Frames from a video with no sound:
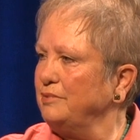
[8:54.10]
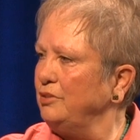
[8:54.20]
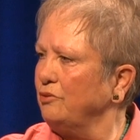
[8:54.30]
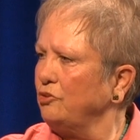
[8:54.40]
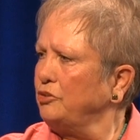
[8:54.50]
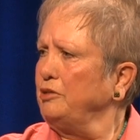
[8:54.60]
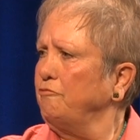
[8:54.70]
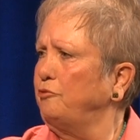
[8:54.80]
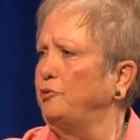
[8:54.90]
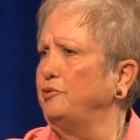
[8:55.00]
looking
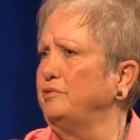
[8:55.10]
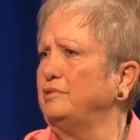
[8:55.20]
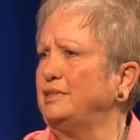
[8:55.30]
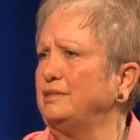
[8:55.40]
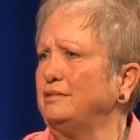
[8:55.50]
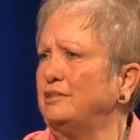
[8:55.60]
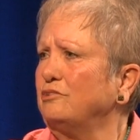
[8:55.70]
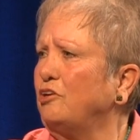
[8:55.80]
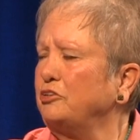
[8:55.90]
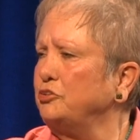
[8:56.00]
for their
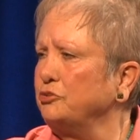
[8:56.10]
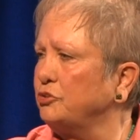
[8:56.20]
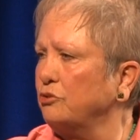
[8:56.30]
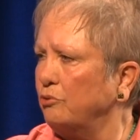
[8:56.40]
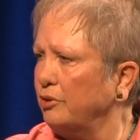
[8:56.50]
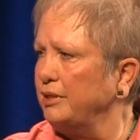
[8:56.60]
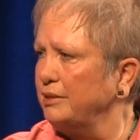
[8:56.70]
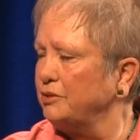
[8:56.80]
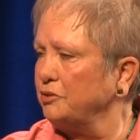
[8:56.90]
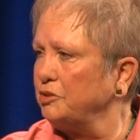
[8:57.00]
larger story,
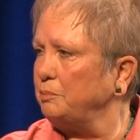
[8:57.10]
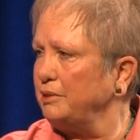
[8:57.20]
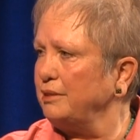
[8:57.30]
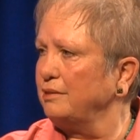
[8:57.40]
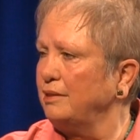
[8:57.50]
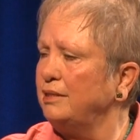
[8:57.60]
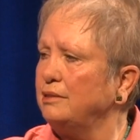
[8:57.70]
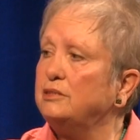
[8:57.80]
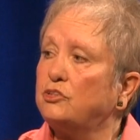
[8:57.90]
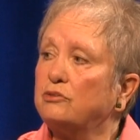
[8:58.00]
so to speak. And
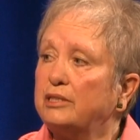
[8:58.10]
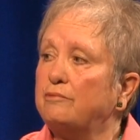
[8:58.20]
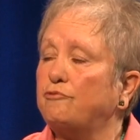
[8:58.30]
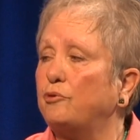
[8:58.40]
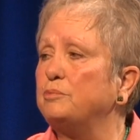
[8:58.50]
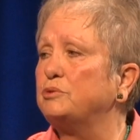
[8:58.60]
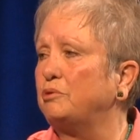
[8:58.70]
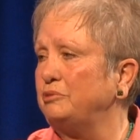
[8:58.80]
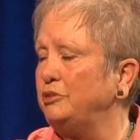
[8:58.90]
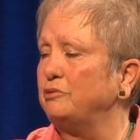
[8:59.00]
it certainly informs
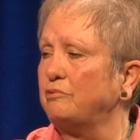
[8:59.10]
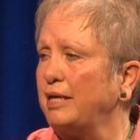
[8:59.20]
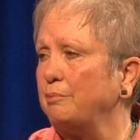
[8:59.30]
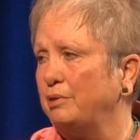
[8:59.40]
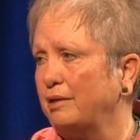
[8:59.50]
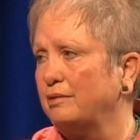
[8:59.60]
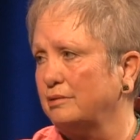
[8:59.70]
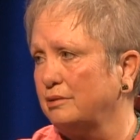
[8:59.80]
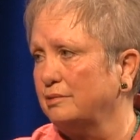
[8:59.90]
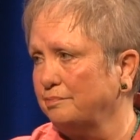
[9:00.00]
what we do at Riding
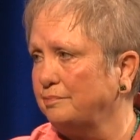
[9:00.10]
Beyond.